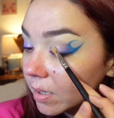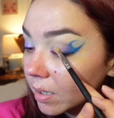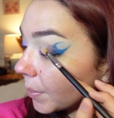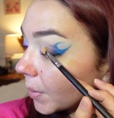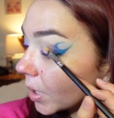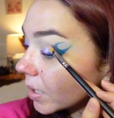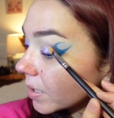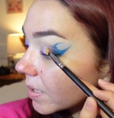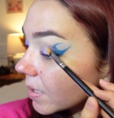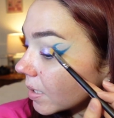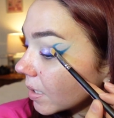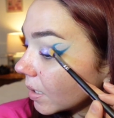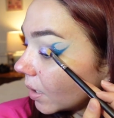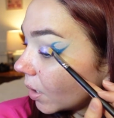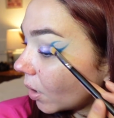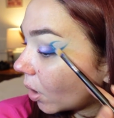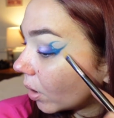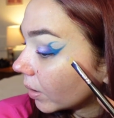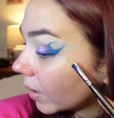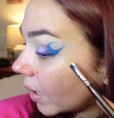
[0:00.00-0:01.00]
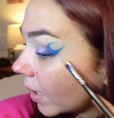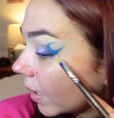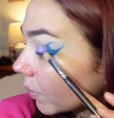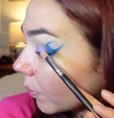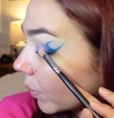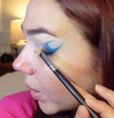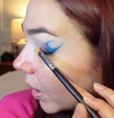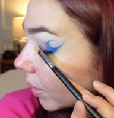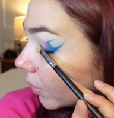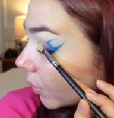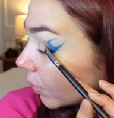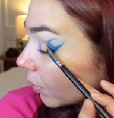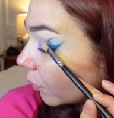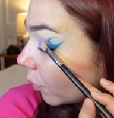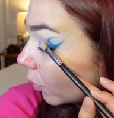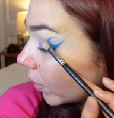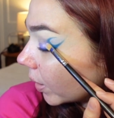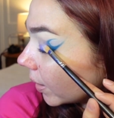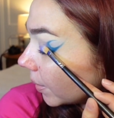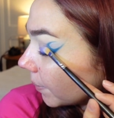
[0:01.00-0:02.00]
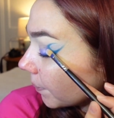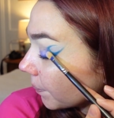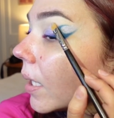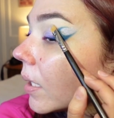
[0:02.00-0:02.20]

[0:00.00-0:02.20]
I'm not seeing it online when I look for it.